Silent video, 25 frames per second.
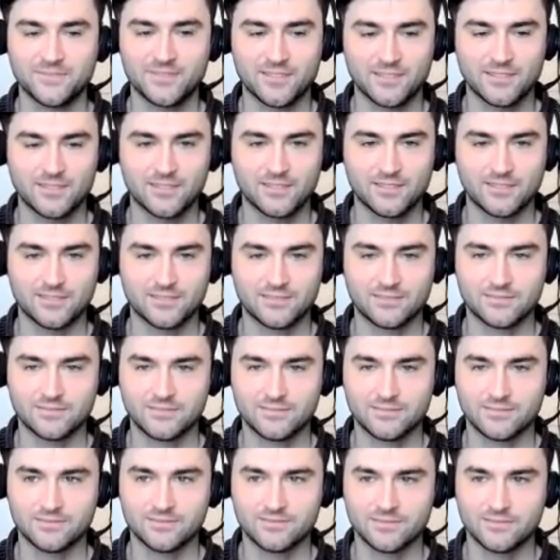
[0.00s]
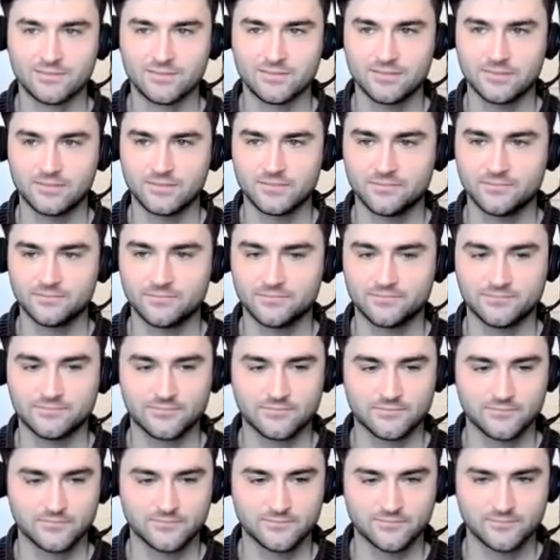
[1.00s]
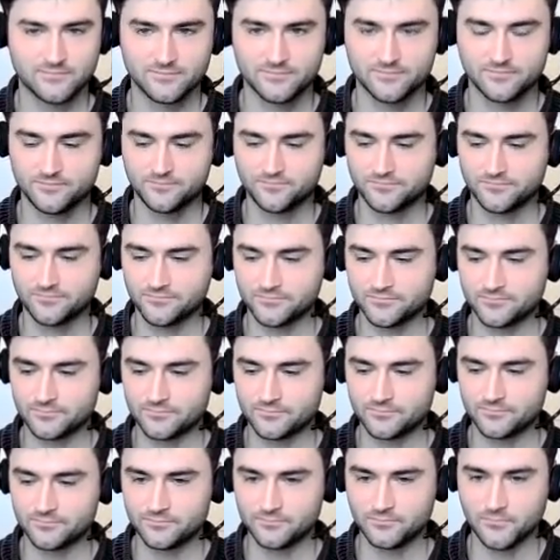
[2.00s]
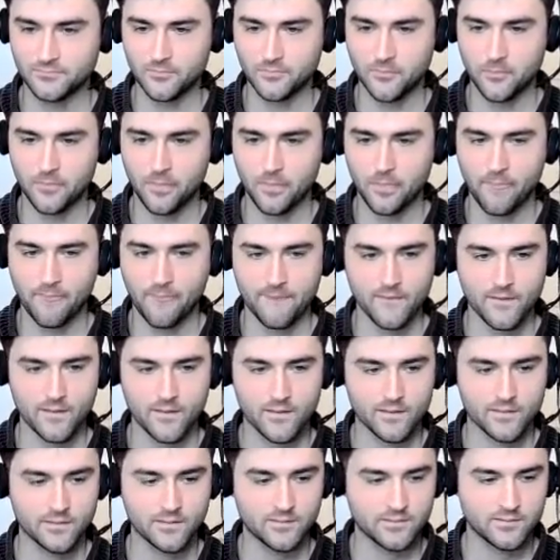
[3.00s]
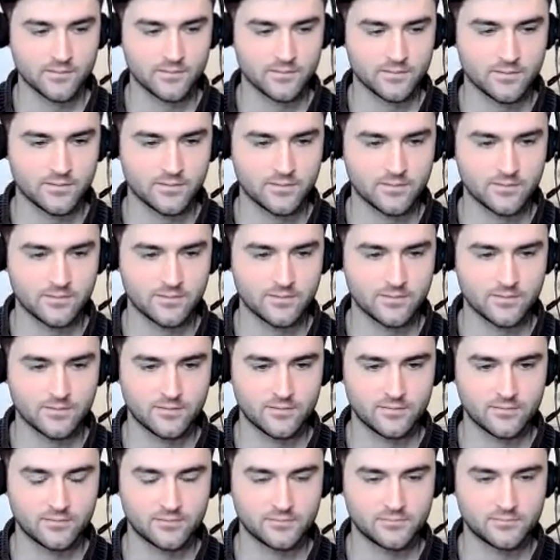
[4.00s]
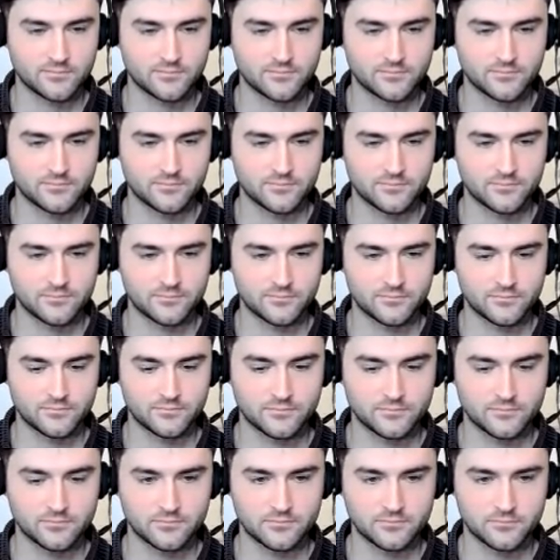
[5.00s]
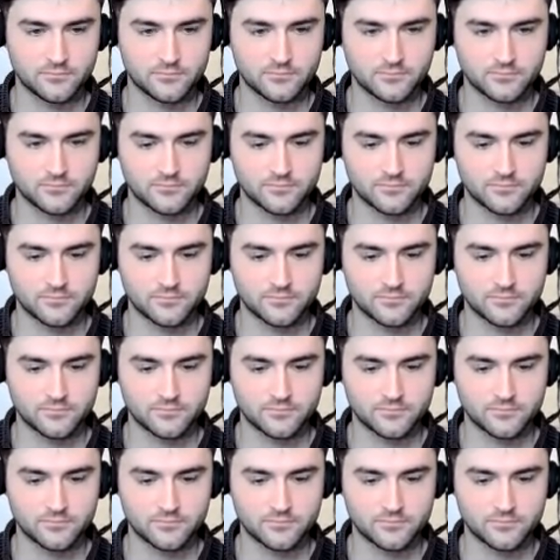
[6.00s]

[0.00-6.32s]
(silent)